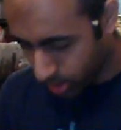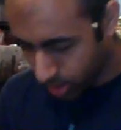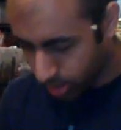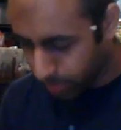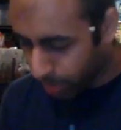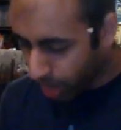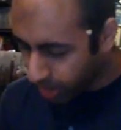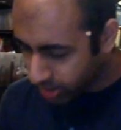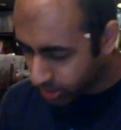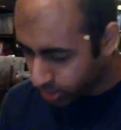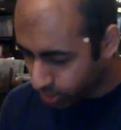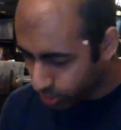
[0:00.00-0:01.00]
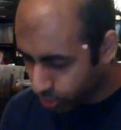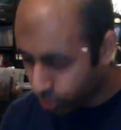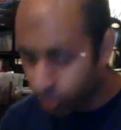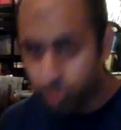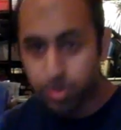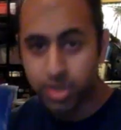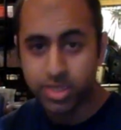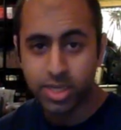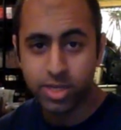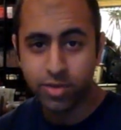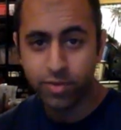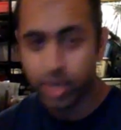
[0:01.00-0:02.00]
The box to the
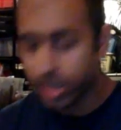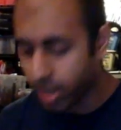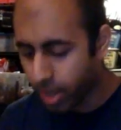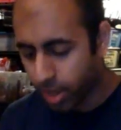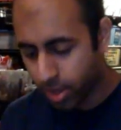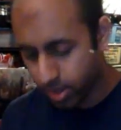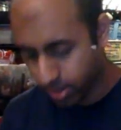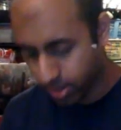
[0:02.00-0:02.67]
PlayStation Vita,